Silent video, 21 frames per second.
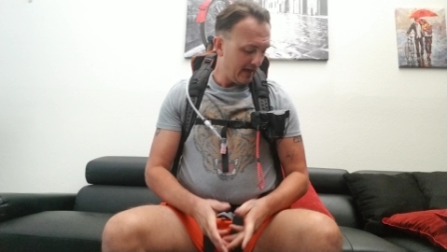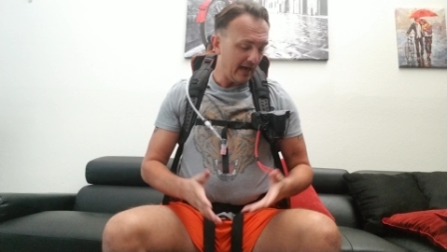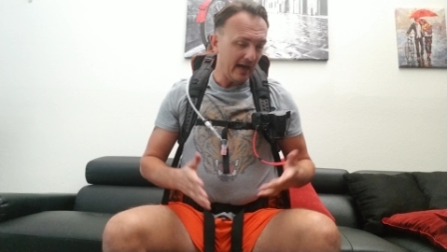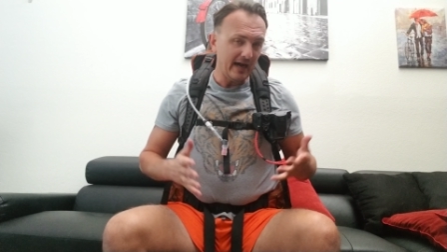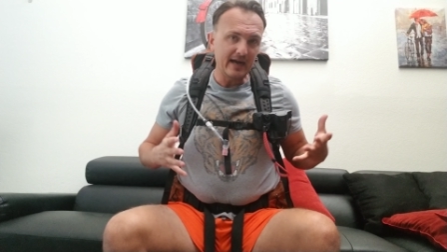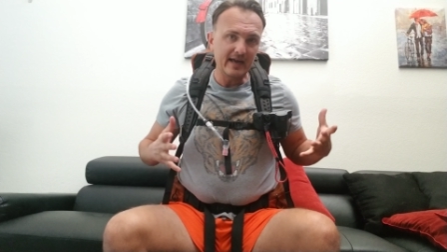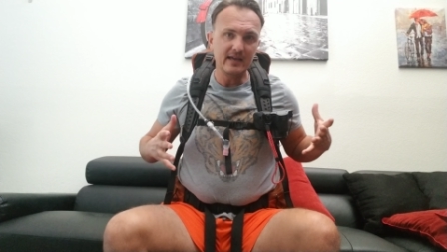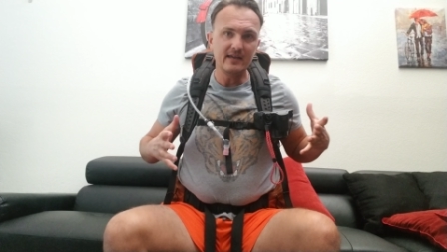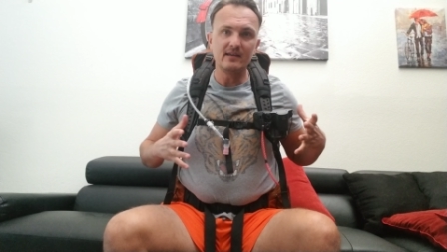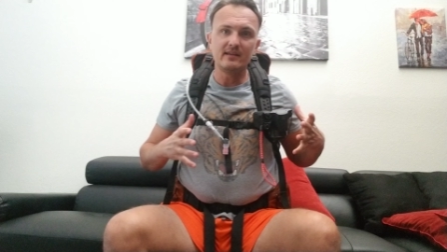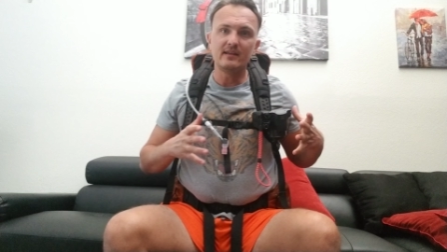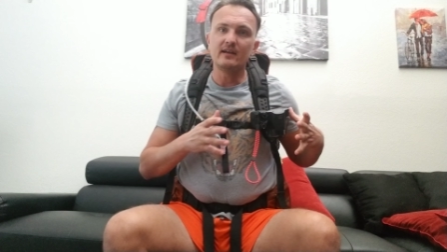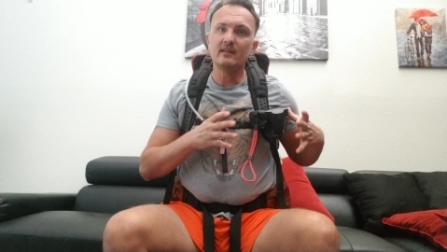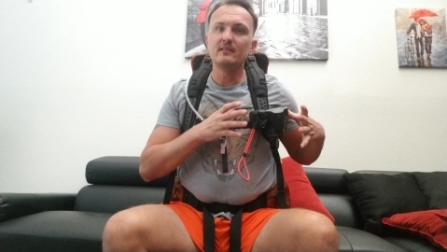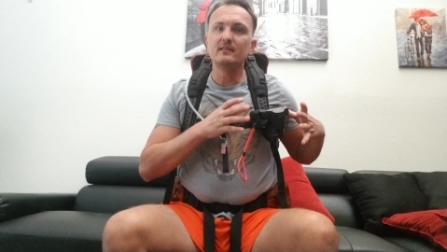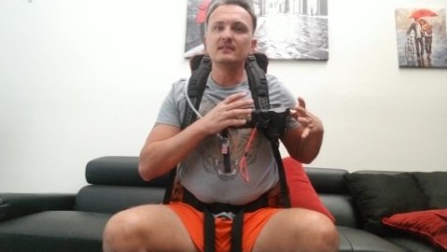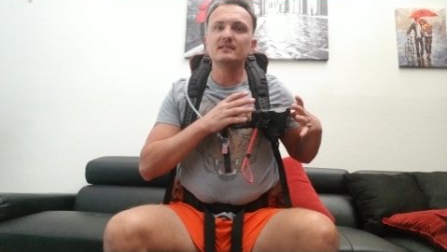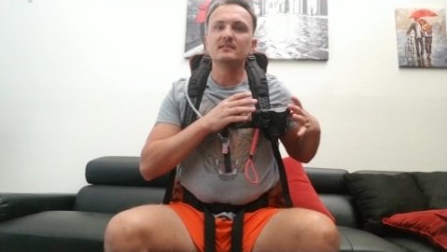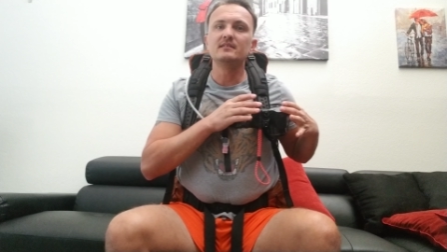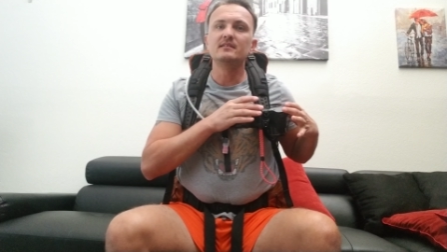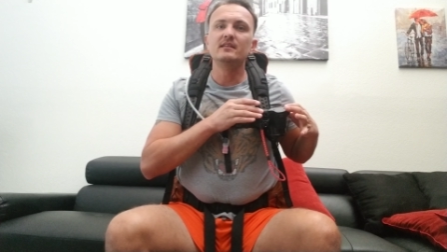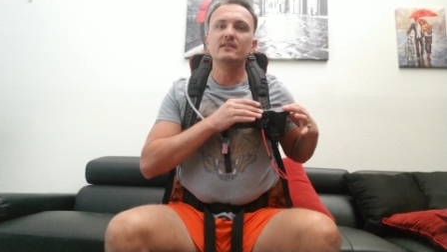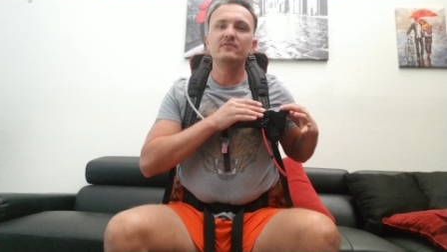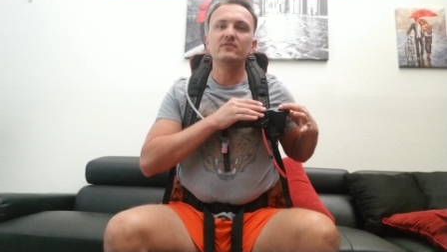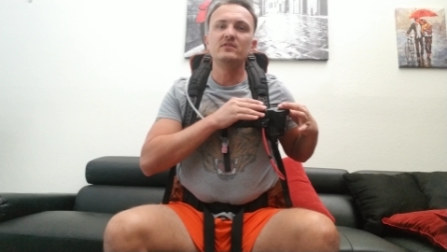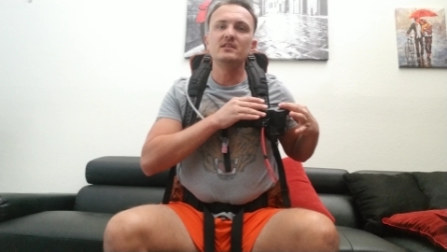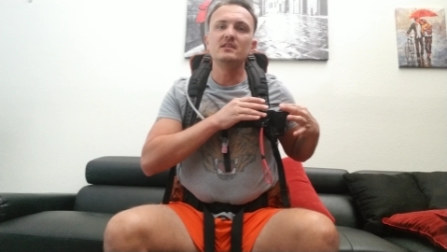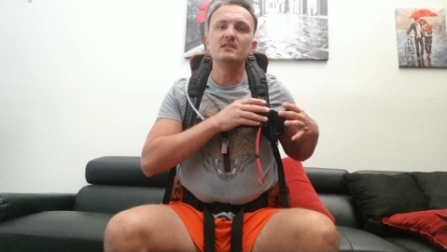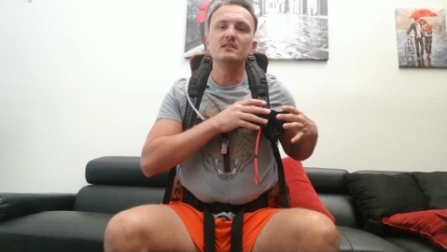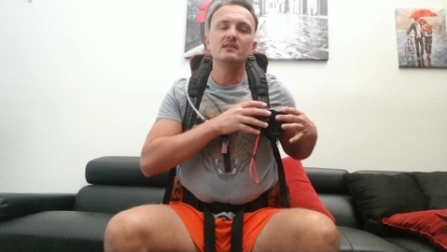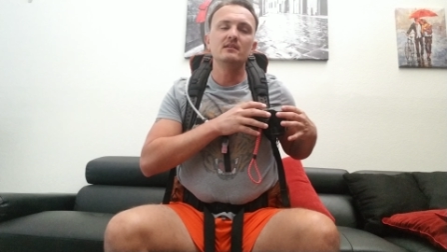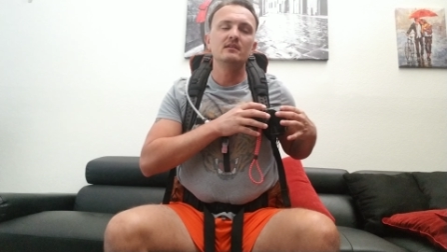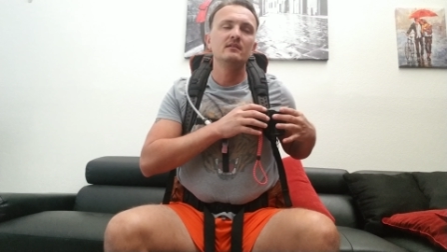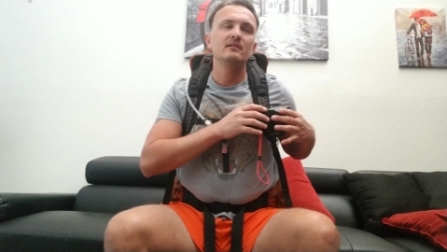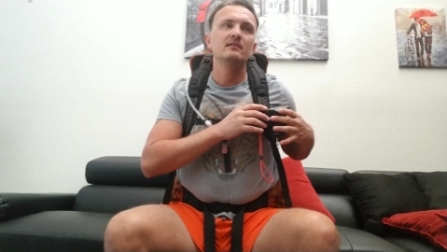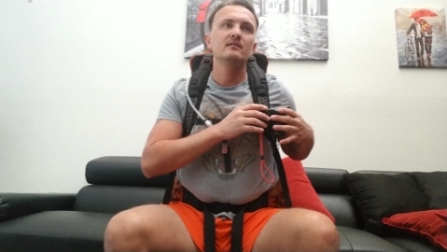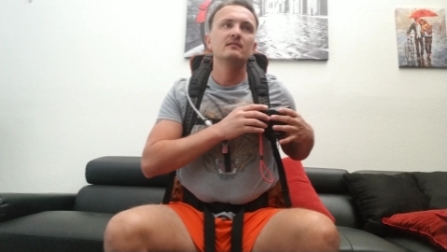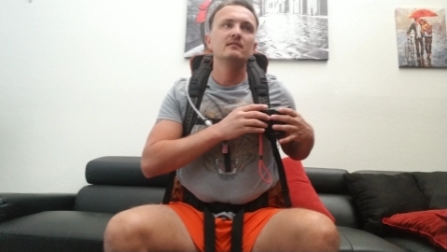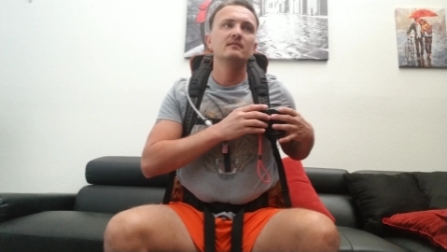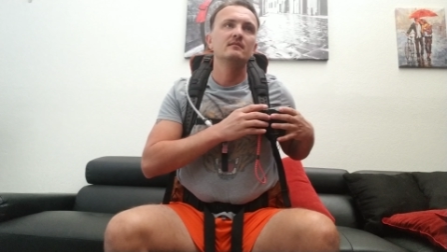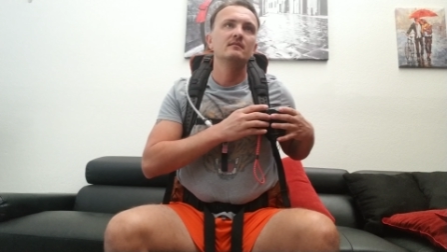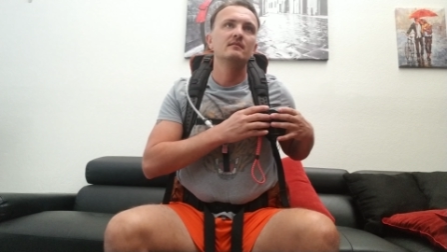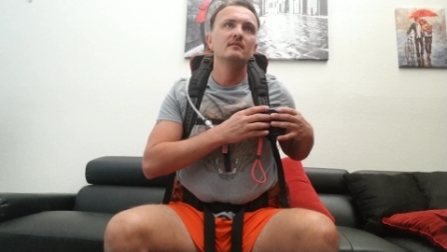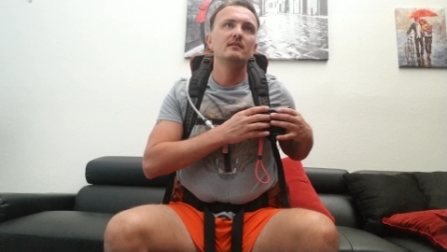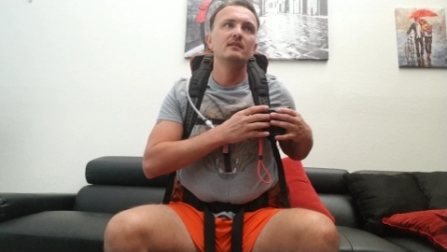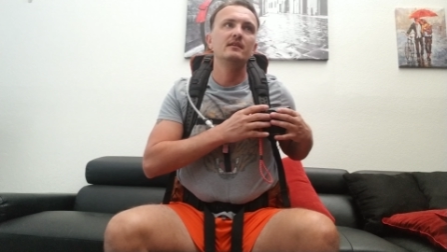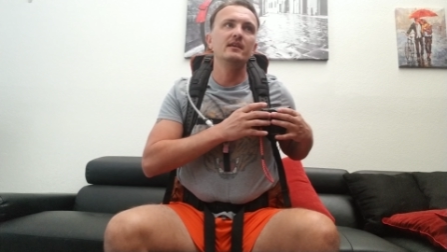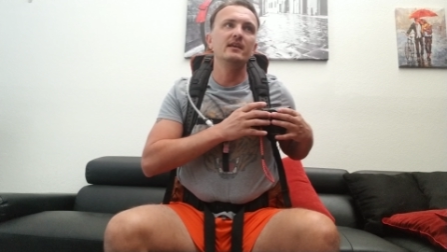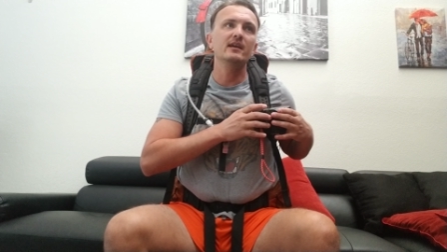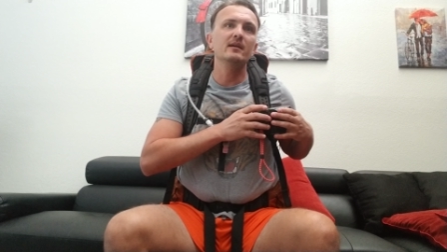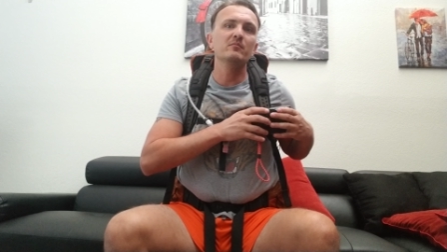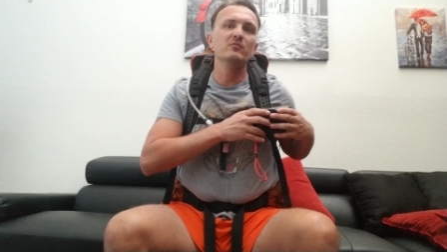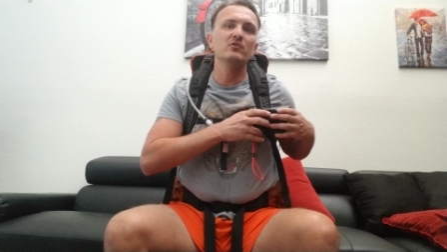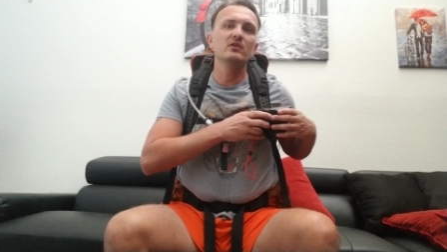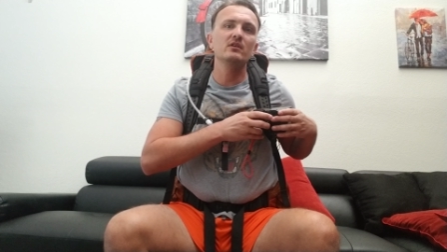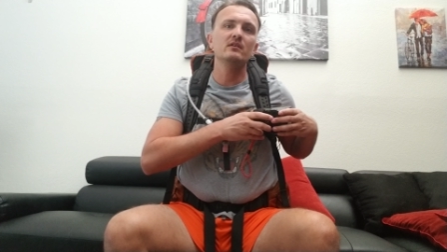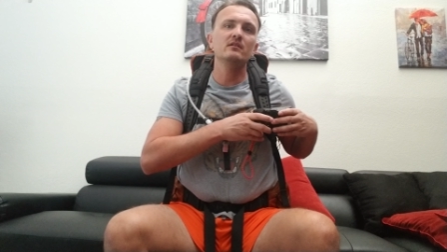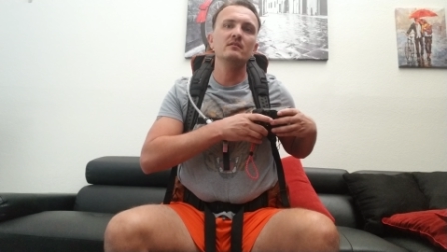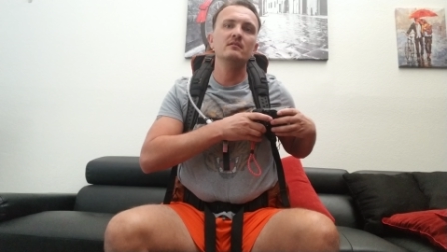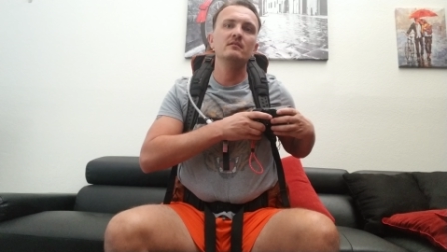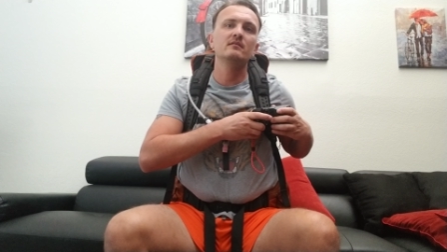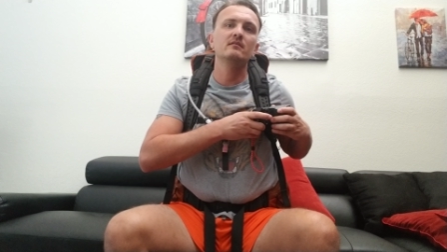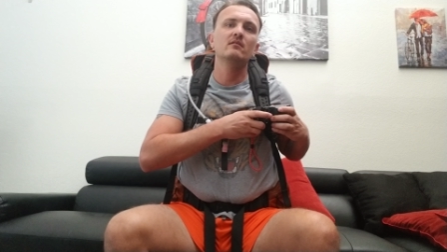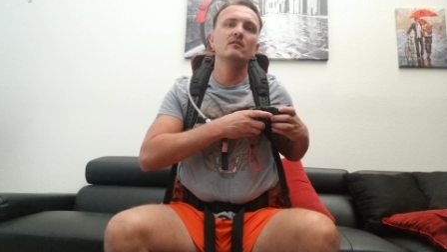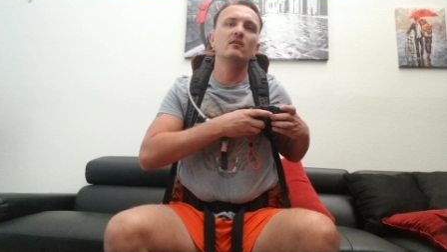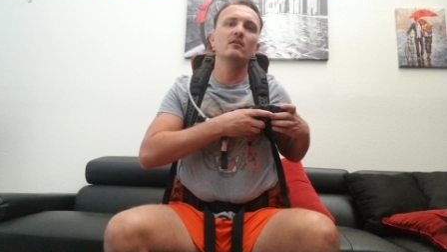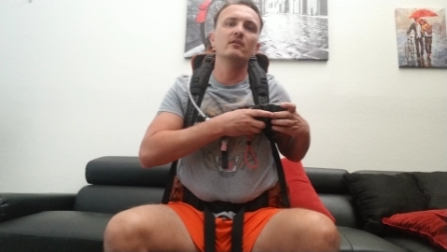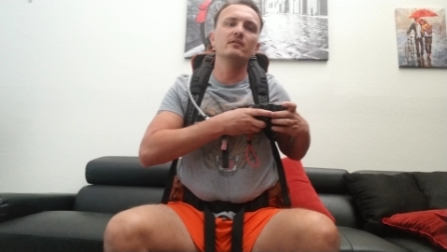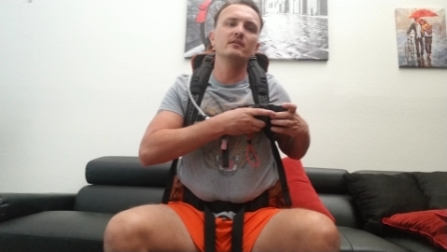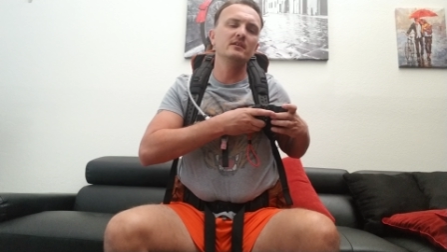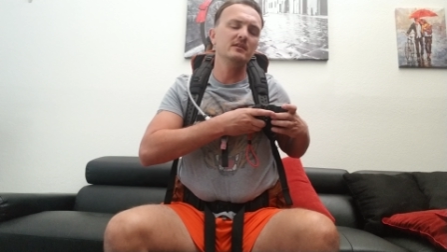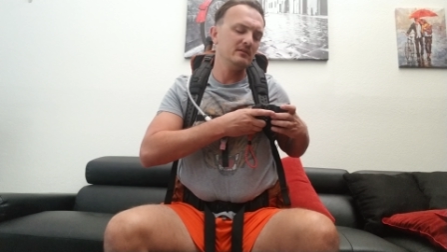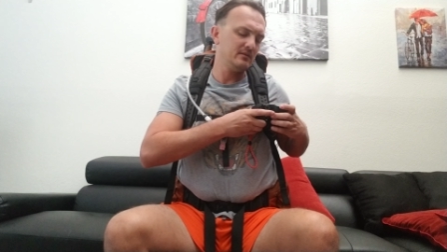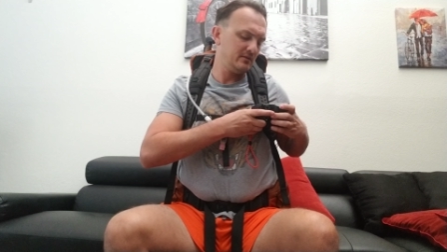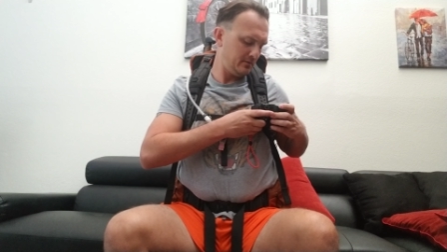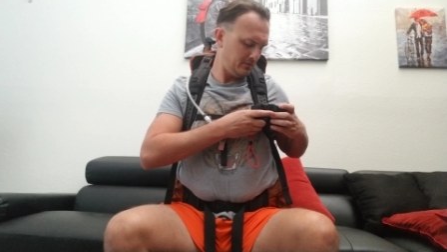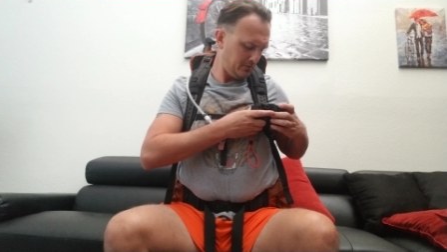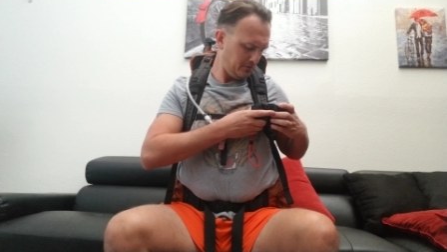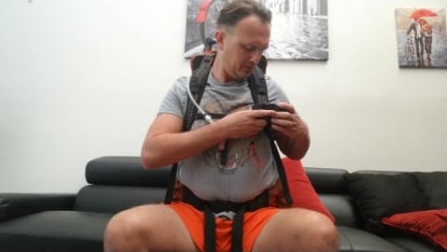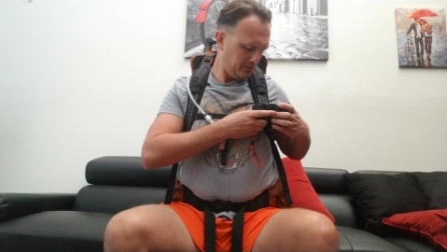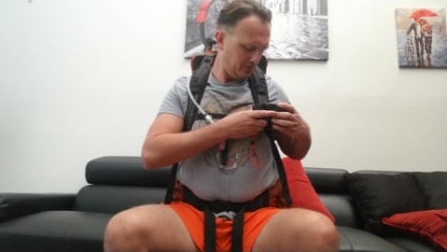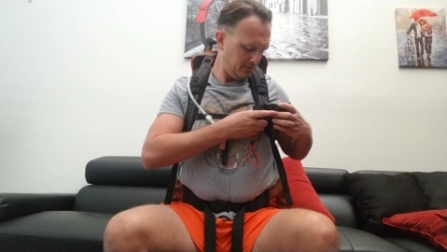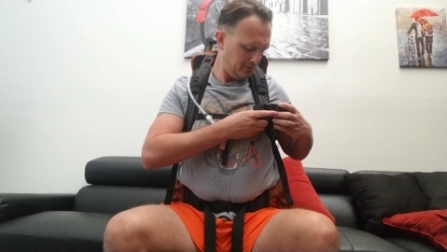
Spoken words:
I got this nifty camera harness